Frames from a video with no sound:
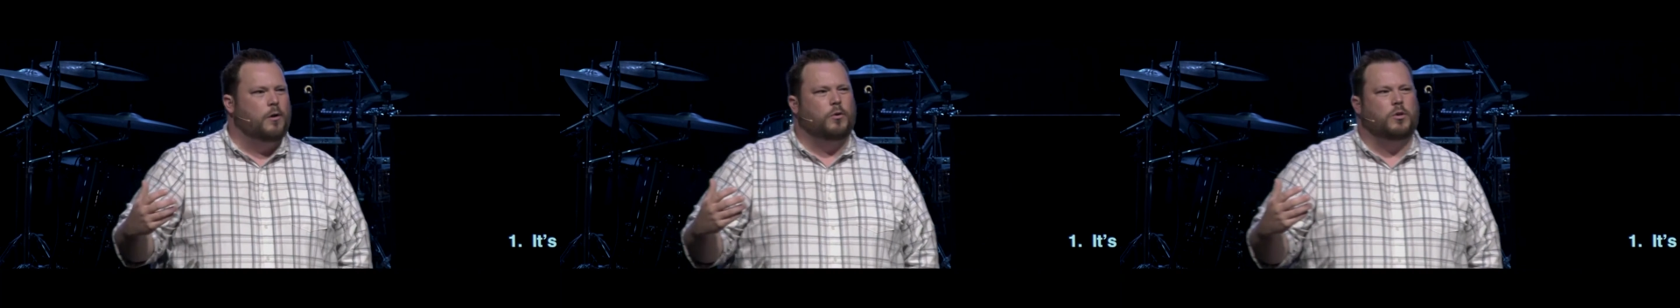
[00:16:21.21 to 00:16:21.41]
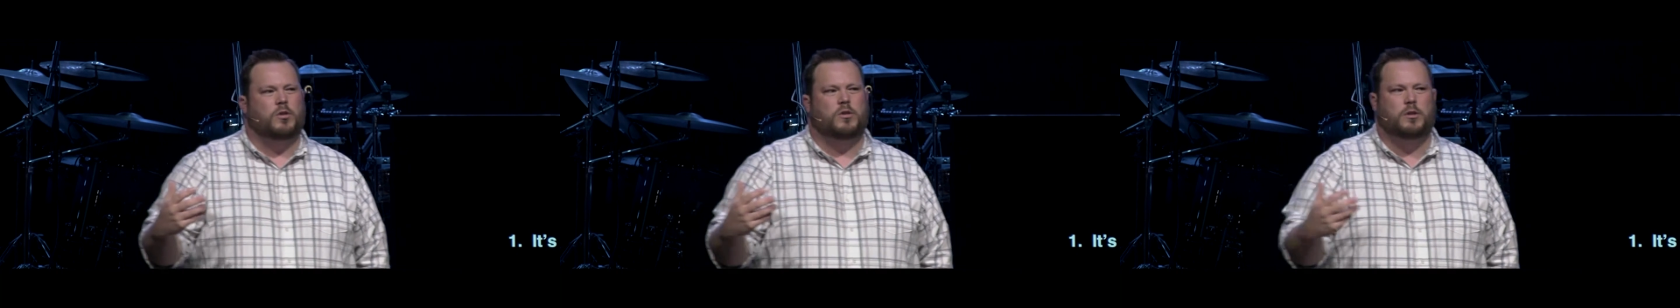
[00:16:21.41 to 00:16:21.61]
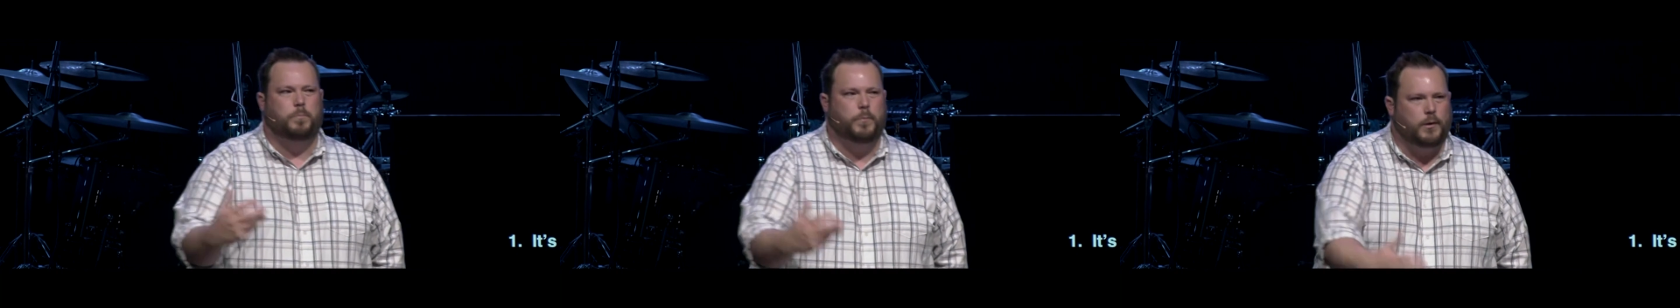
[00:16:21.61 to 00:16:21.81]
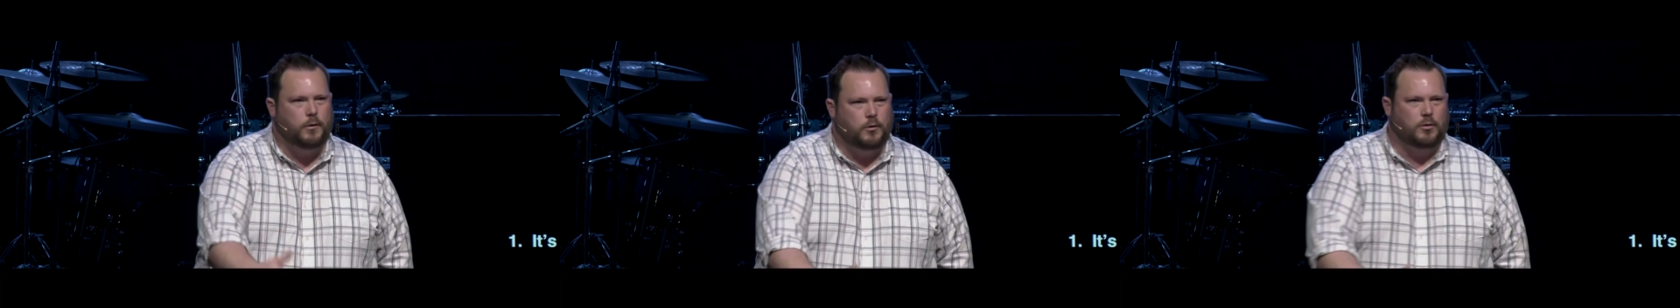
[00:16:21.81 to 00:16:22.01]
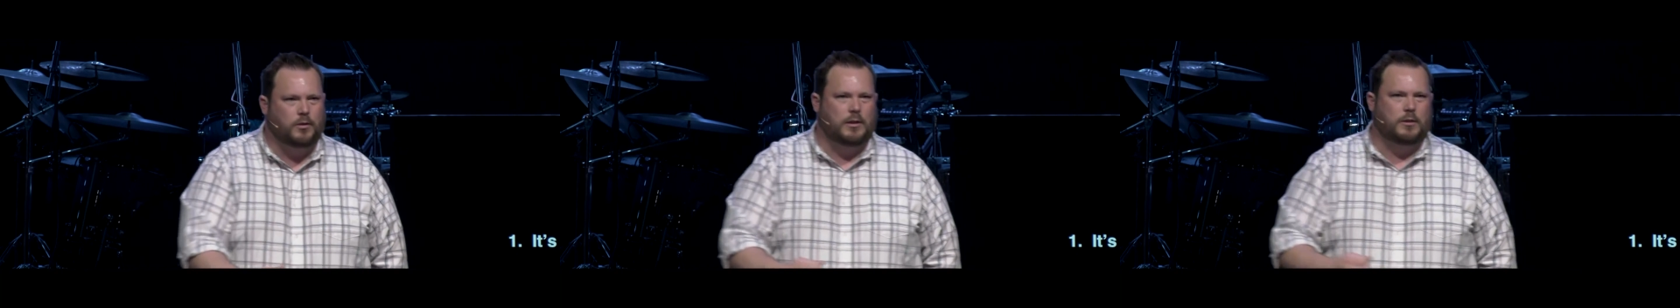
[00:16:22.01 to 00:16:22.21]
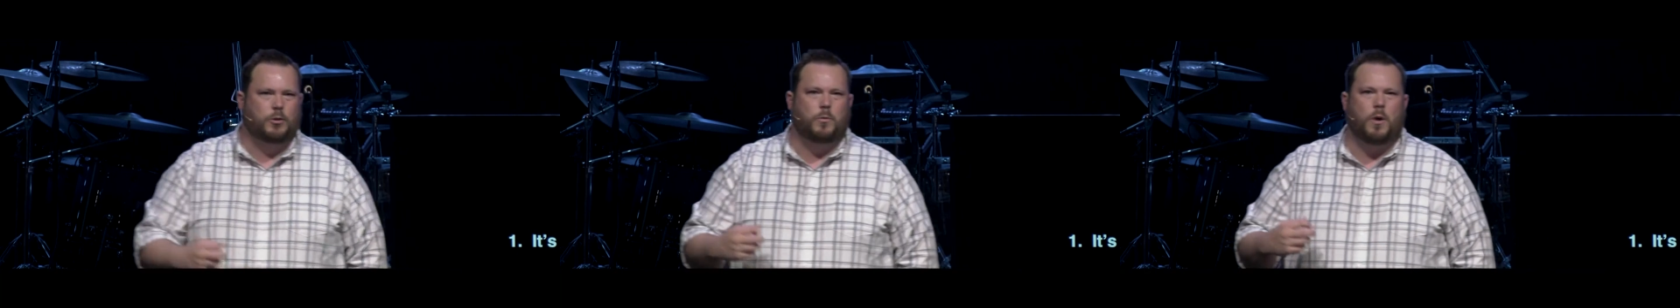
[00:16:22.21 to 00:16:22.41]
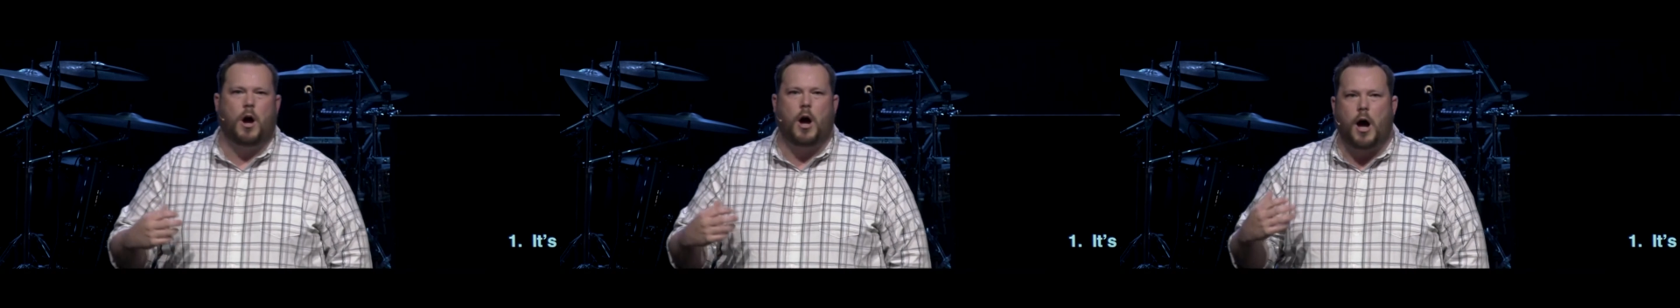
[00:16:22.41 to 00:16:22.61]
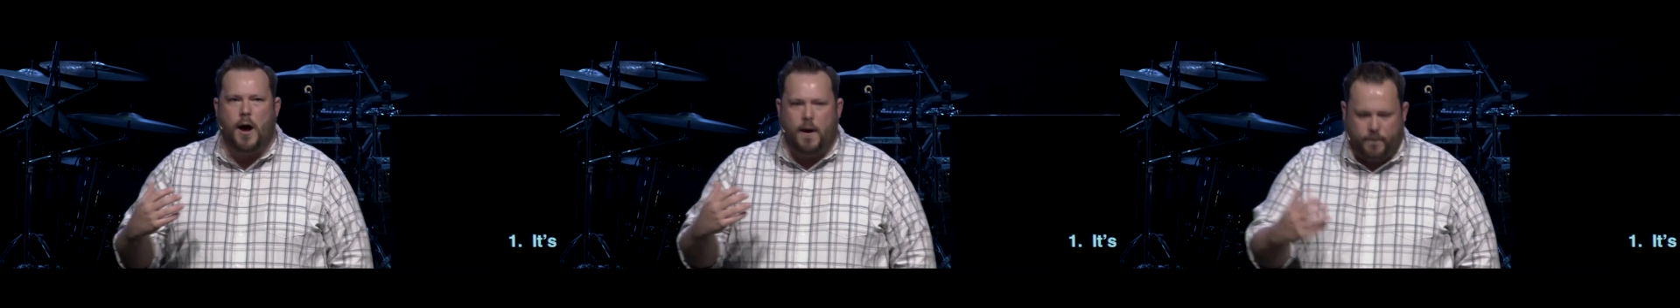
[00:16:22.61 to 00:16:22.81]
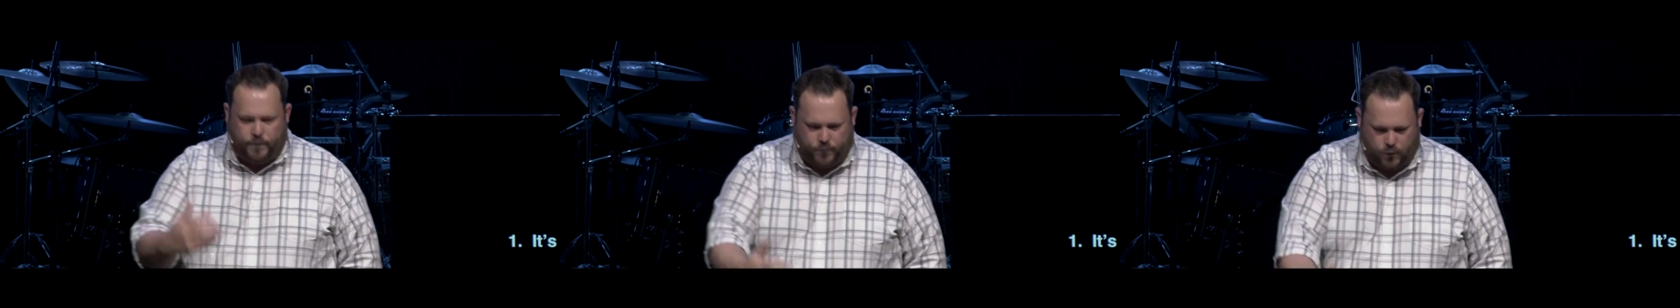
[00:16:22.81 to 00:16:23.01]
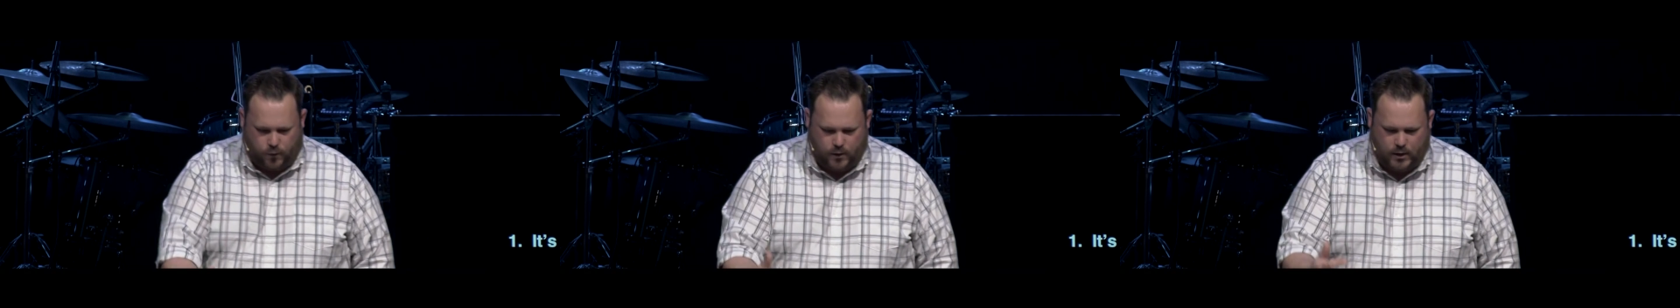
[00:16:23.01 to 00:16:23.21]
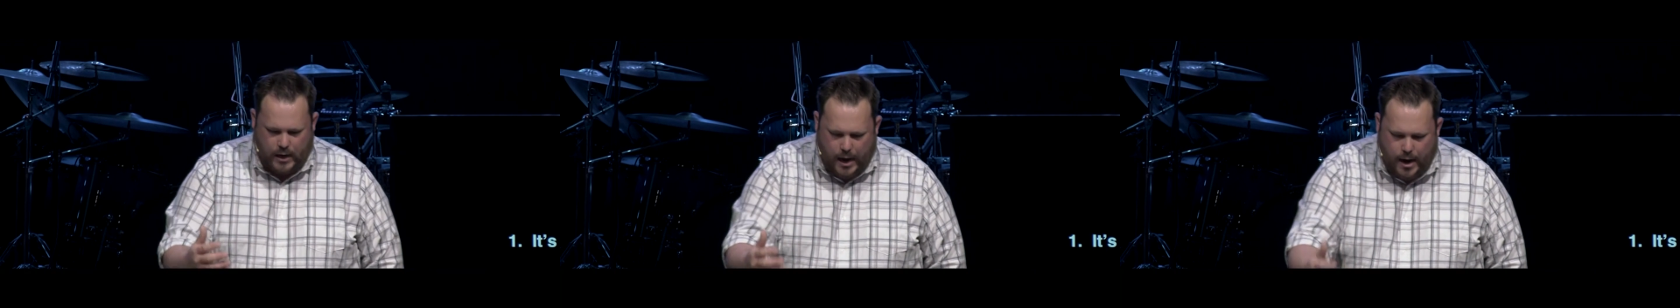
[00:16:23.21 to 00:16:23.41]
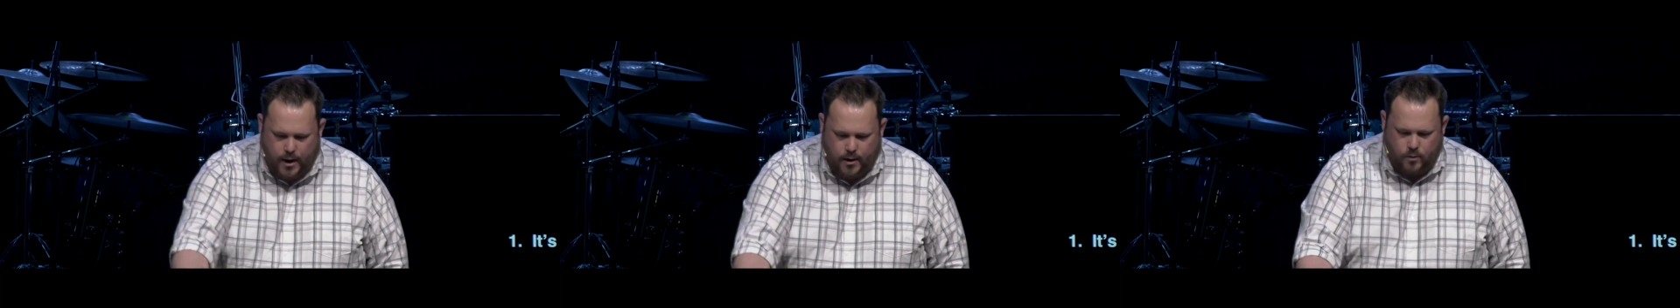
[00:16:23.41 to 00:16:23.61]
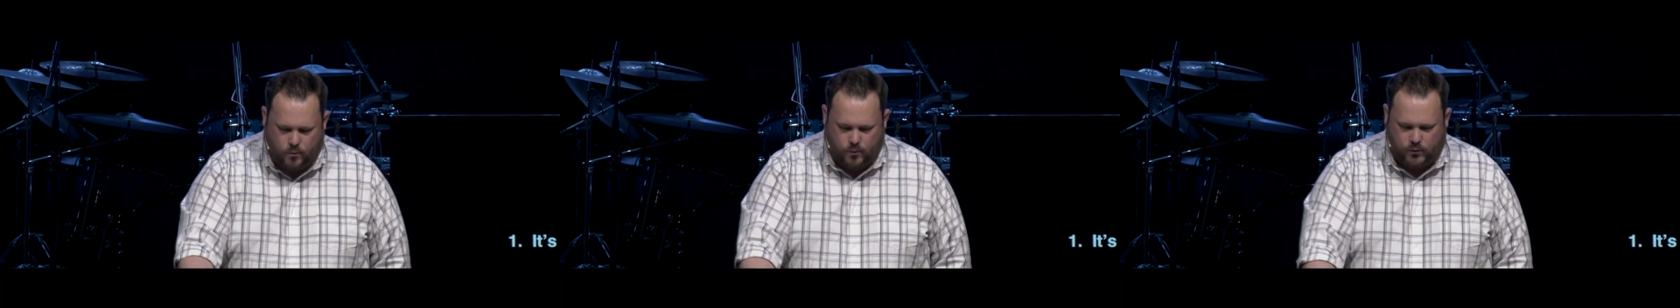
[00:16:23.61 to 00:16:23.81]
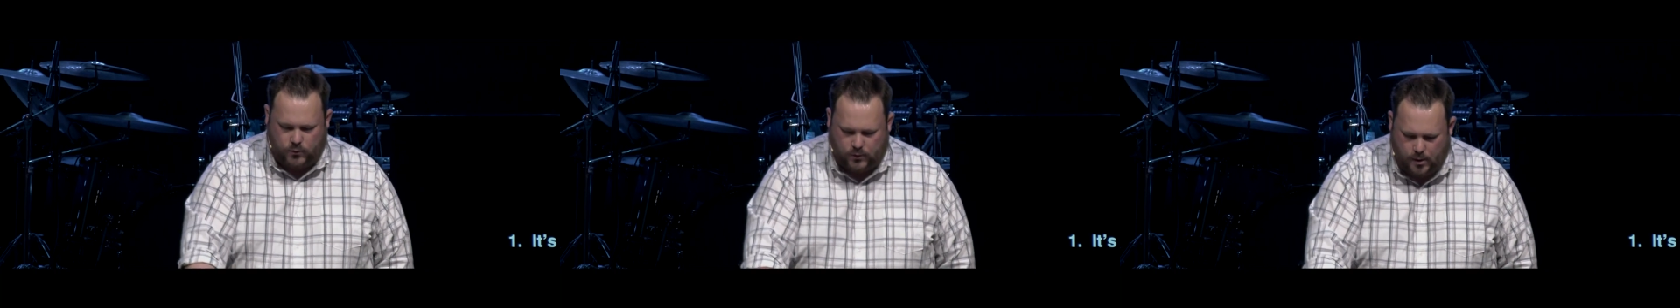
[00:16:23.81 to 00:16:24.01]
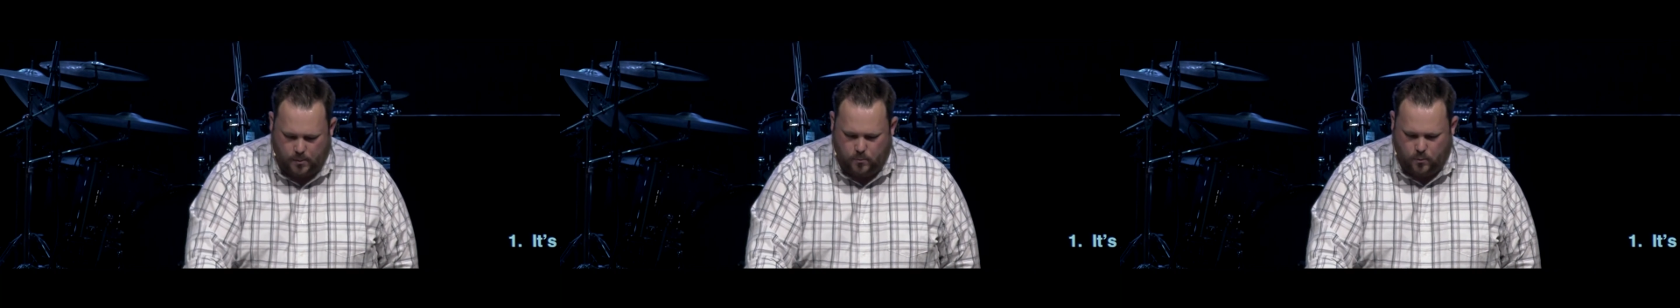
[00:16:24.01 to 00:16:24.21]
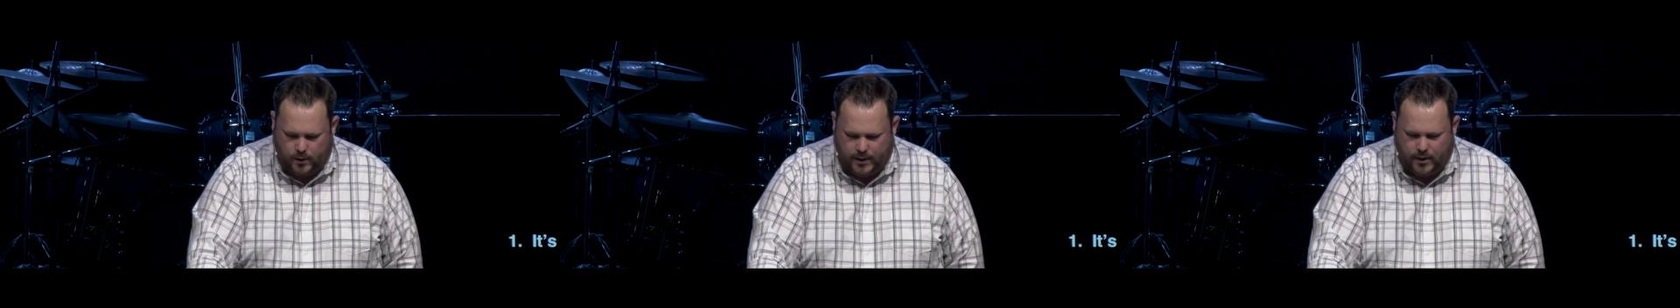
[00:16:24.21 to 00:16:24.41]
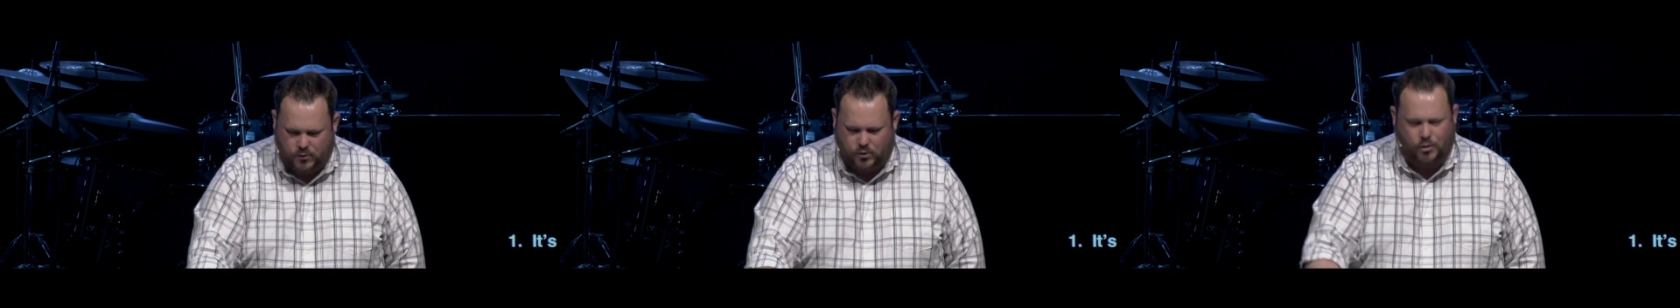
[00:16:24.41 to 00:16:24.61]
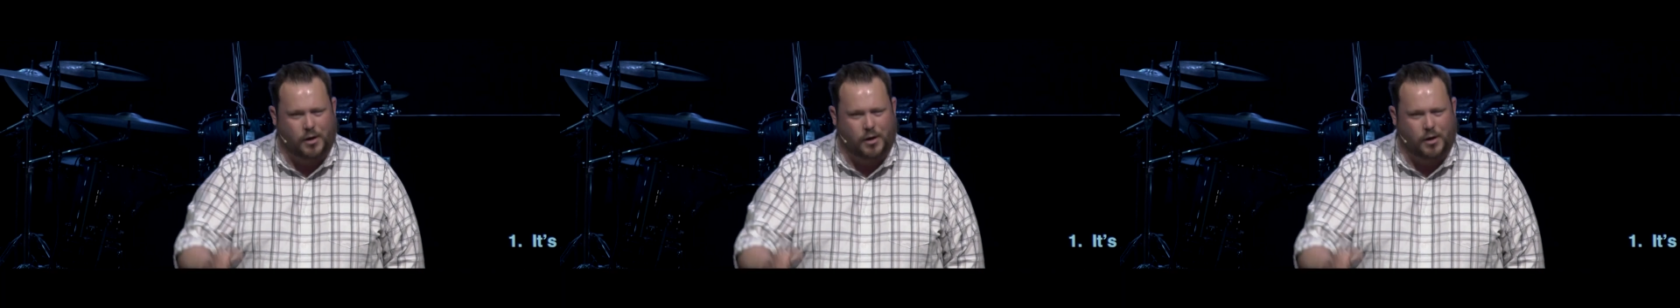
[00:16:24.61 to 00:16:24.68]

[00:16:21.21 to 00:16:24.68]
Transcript: or spiritually to offer God or someone else.